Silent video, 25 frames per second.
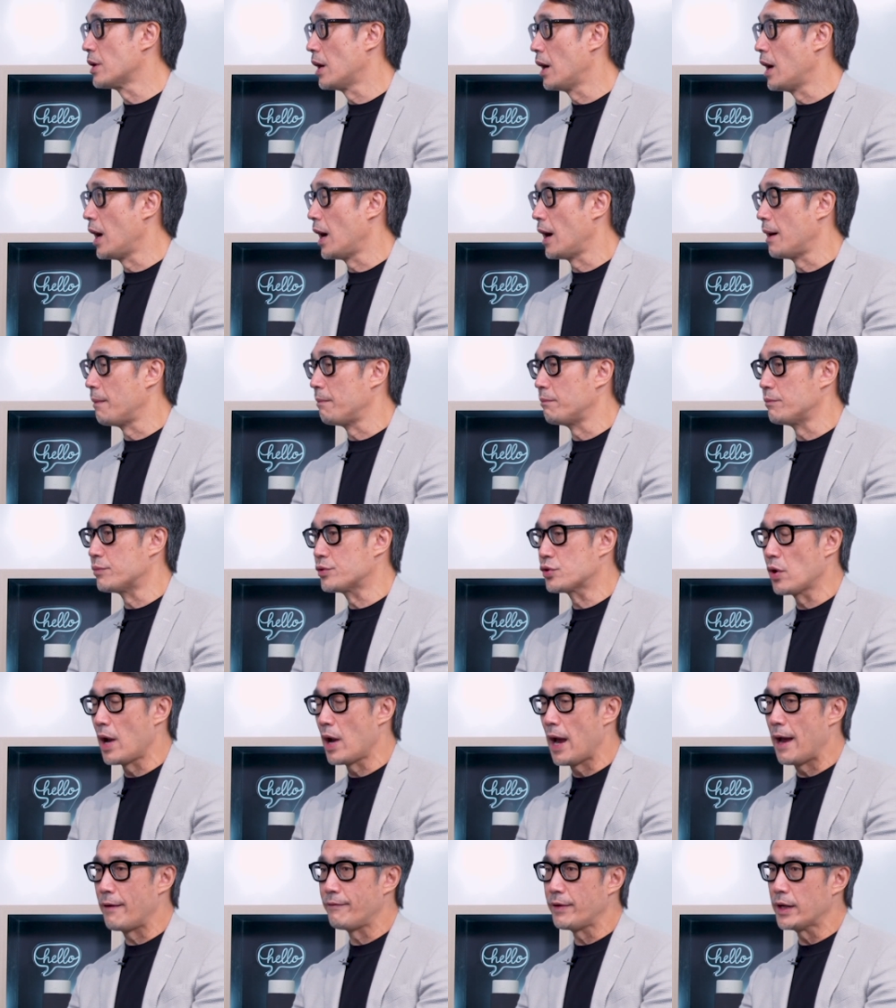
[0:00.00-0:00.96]
Um, so
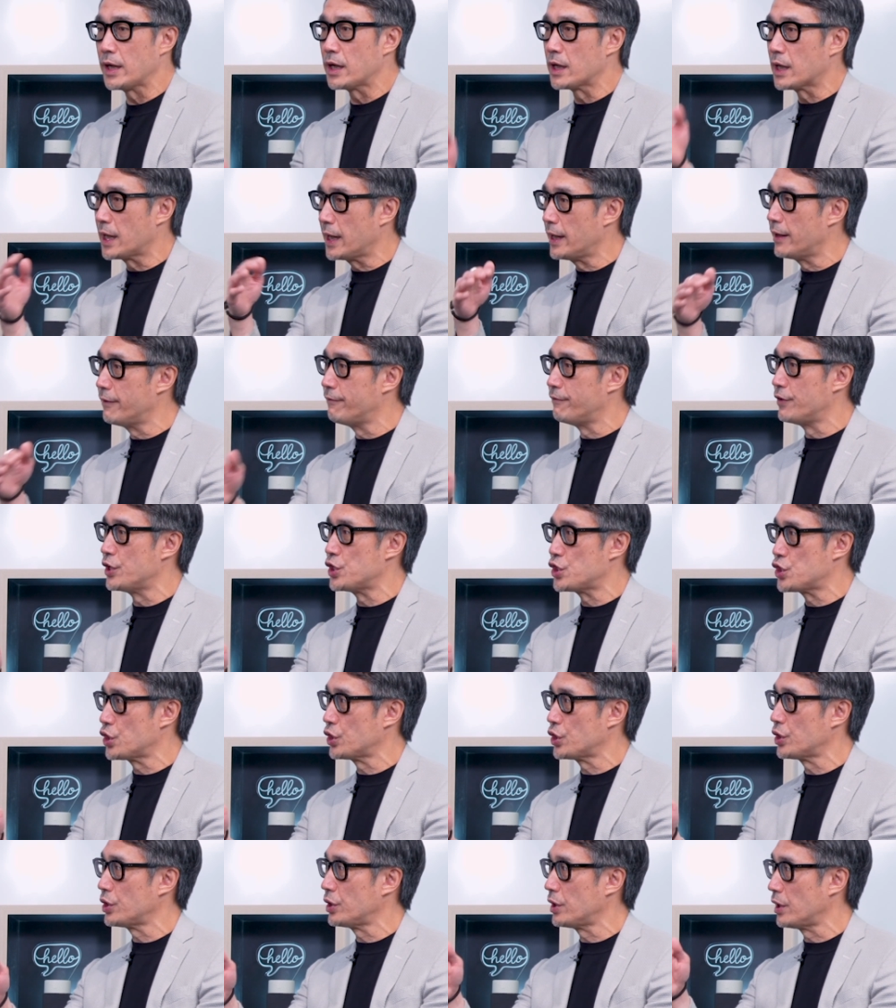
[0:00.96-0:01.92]
having a clear
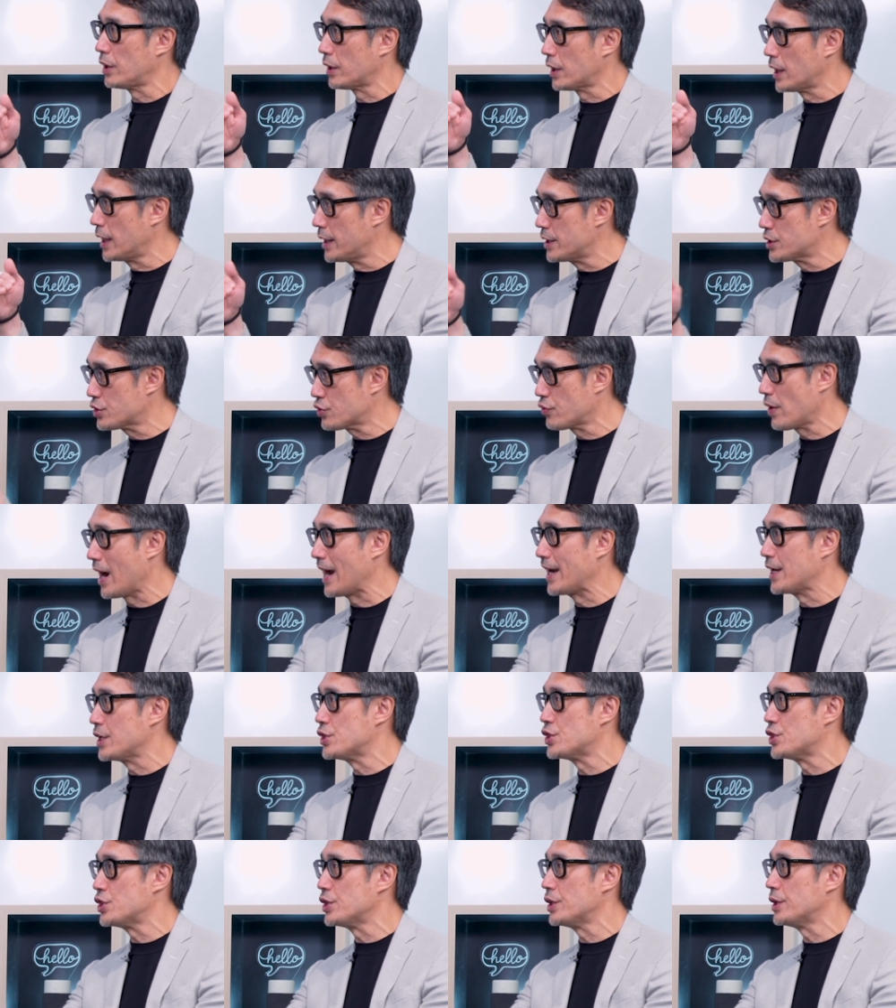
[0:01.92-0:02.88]
vision, a clear
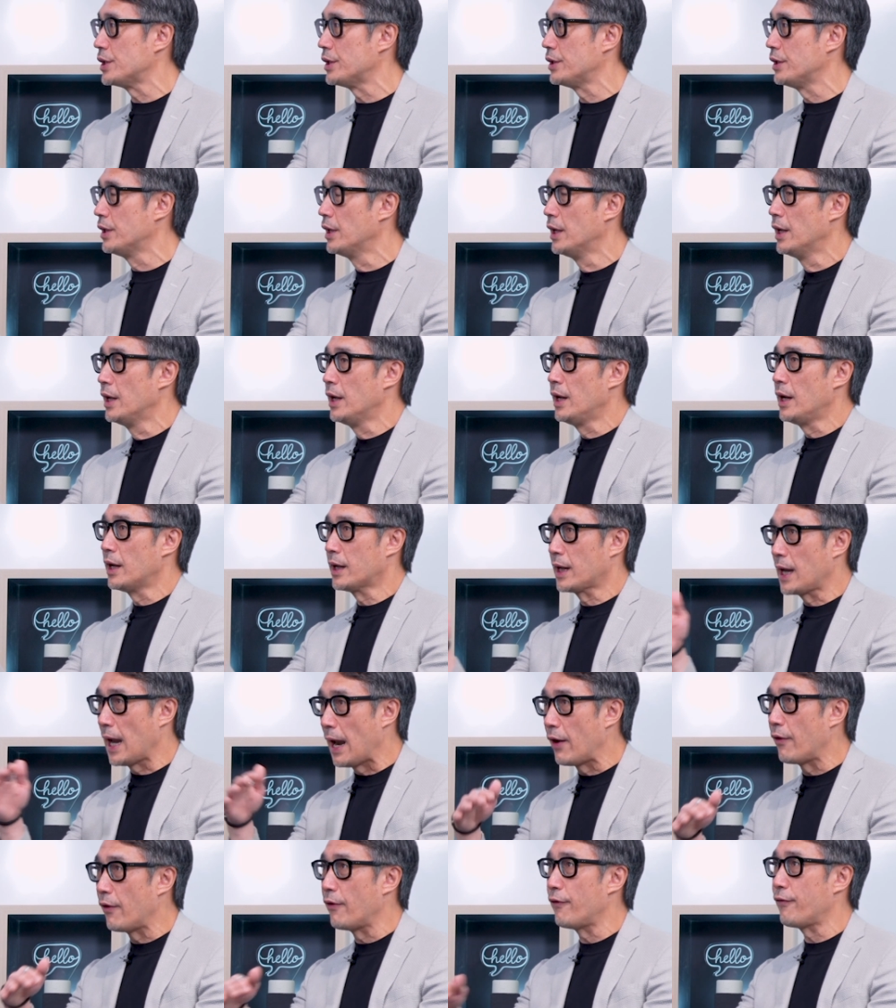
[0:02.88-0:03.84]
strategy,
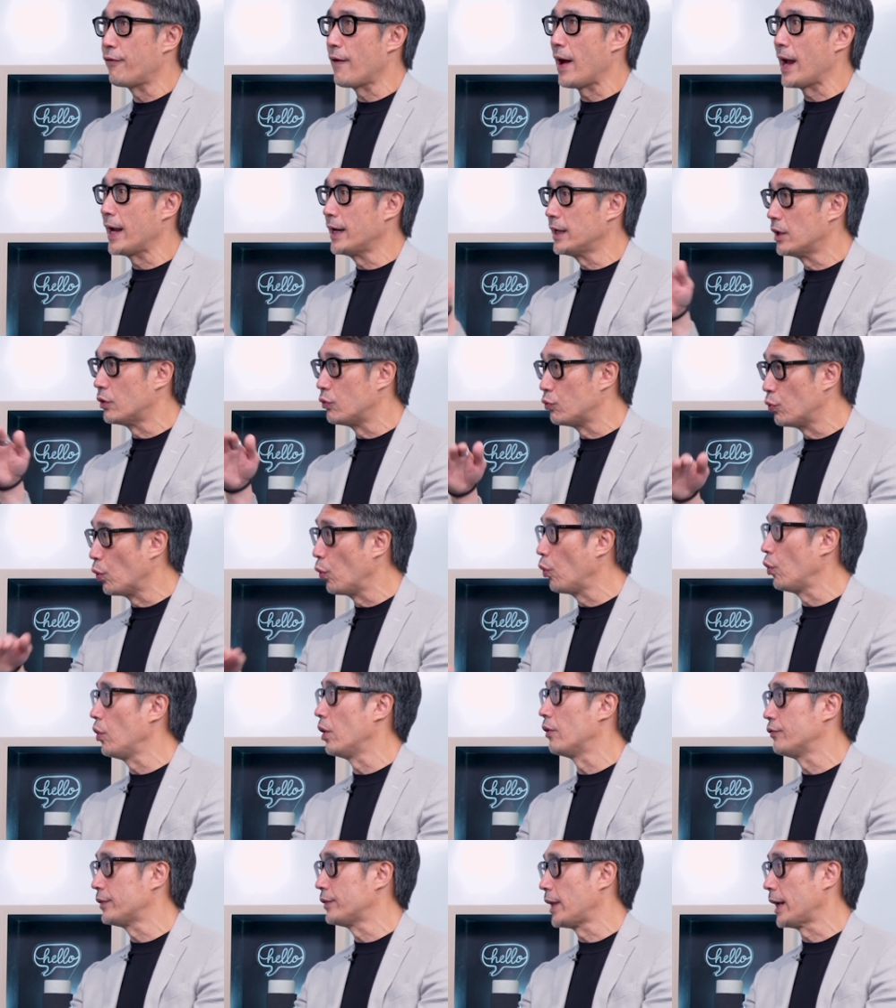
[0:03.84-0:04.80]
clarifying the role
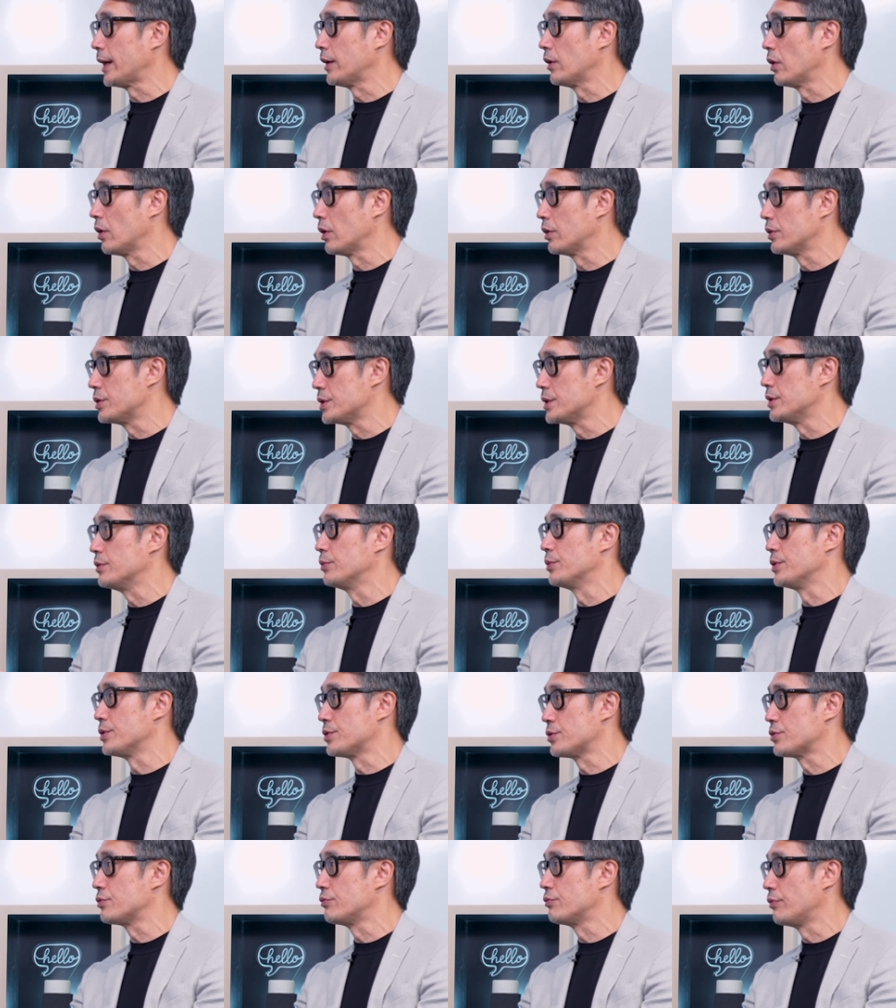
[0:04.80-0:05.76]
of technology
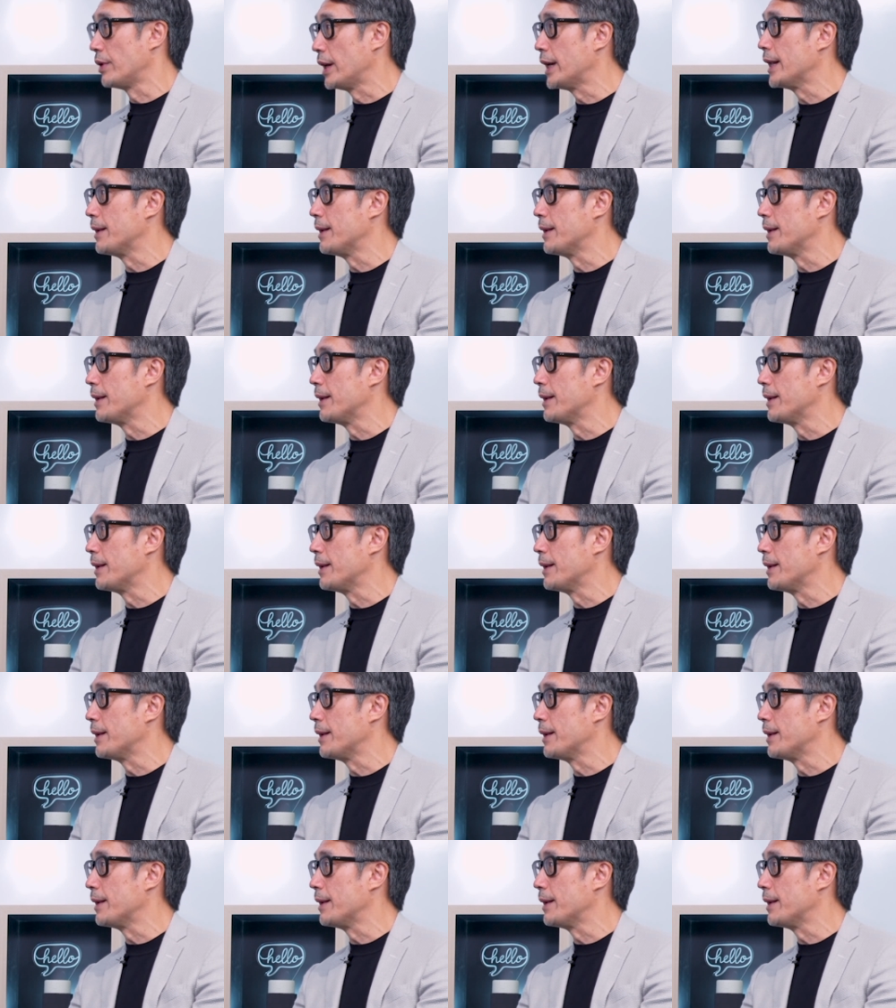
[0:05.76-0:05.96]
was yeah. really